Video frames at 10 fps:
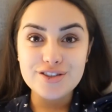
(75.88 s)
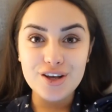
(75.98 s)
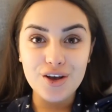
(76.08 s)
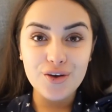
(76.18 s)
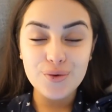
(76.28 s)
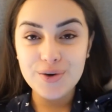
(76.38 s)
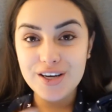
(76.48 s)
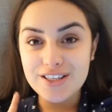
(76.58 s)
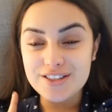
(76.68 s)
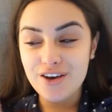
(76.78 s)
So we're
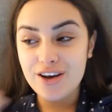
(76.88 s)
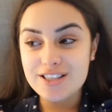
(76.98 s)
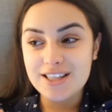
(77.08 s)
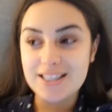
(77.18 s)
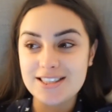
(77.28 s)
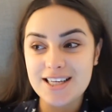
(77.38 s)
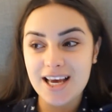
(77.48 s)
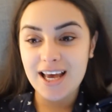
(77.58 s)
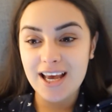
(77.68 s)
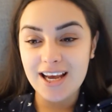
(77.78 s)
gonna tidy that
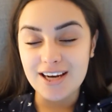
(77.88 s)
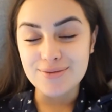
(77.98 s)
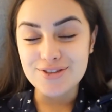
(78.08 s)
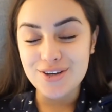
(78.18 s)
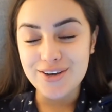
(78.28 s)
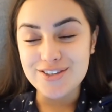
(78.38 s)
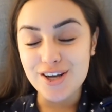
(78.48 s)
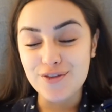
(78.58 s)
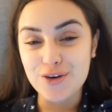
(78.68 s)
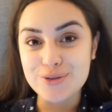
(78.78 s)
today and I'm so
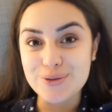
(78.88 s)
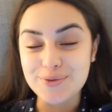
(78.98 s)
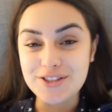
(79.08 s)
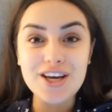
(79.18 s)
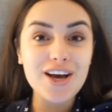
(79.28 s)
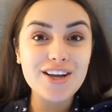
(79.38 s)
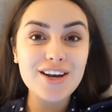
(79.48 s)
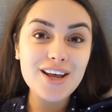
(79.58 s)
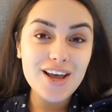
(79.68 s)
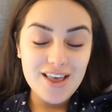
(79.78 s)
excited for it to all be
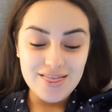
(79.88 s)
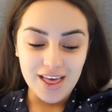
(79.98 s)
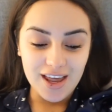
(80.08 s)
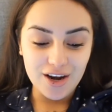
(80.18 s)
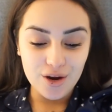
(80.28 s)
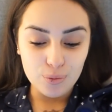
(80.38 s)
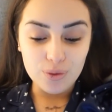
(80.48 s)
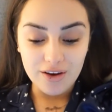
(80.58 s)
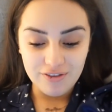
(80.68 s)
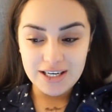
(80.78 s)
done. Then
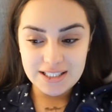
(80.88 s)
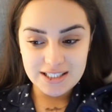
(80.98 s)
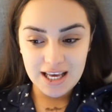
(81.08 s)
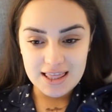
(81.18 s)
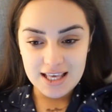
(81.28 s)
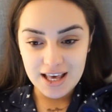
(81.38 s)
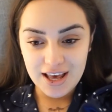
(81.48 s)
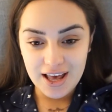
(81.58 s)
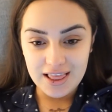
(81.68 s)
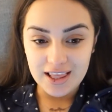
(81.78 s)
we'll get ready
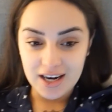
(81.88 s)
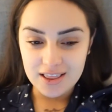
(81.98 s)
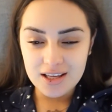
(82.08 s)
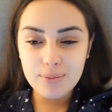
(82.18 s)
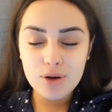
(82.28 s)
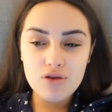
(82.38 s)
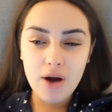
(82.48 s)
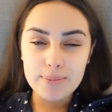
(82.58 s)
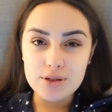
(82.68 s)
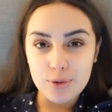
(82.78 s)
together and then I think I'm gonna
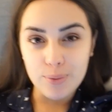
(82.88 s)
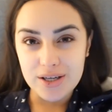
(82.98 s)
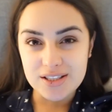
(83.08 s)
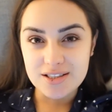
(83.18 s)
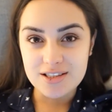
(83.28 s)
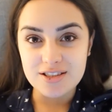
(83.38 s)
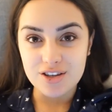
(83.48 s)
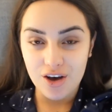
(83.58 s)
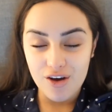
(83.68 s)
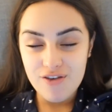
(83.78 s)
wrap some more presents and
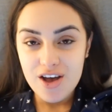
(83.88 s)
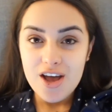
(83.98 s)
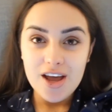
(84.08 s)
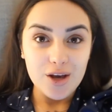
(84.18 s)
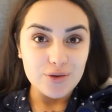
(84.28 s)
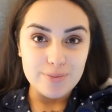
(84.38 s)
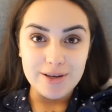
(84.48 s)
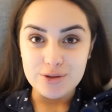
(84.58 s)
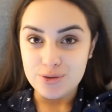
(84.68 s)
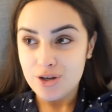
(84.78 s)
stuff. It all
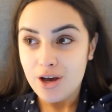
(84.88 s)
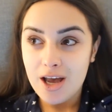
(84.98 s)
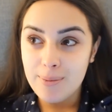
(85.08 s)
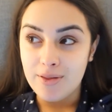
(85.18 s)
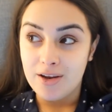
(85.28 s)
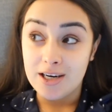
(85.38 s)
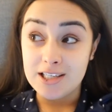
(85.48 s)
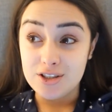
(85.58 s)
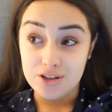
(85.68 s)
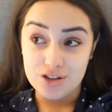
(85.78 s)
depends on time, and then I
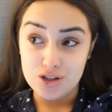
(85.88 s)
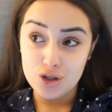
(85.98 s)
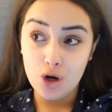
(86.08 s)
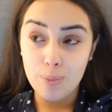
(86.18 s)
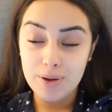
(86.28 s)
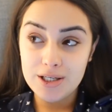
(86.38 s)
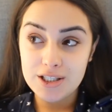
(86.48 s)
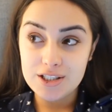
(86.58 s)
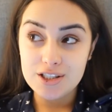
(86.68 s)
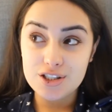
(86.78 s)
need to go to the shop.
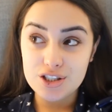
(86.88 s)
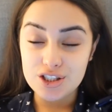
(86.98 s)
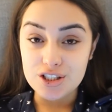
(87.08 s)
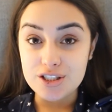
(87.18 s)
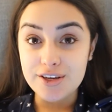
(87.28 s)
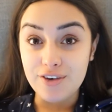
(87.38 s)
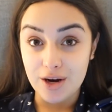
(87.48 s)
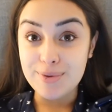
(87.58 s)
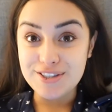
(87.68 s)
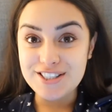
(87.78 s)
It's just a
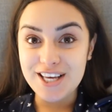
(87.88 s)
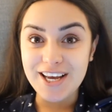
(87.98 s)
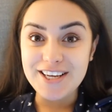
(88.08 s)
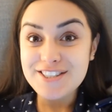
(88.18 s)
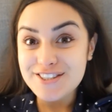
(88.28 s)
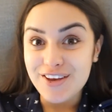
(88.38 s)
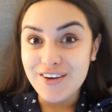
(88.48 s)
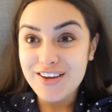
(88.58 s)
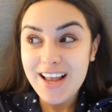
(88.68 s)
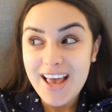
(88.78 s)
very busy day. So
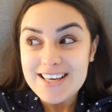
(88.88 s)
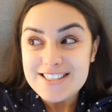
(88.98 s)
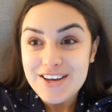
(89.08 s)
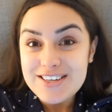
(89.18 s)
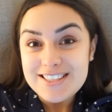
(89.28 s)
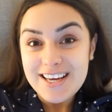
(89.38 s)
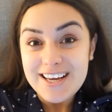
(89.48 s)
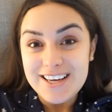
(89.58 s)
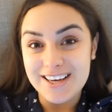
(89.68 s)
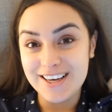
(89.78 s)
yeah,
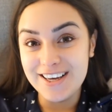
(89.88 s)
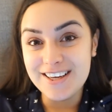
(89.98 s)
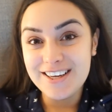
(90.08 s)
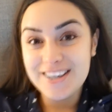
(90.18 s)
exciting.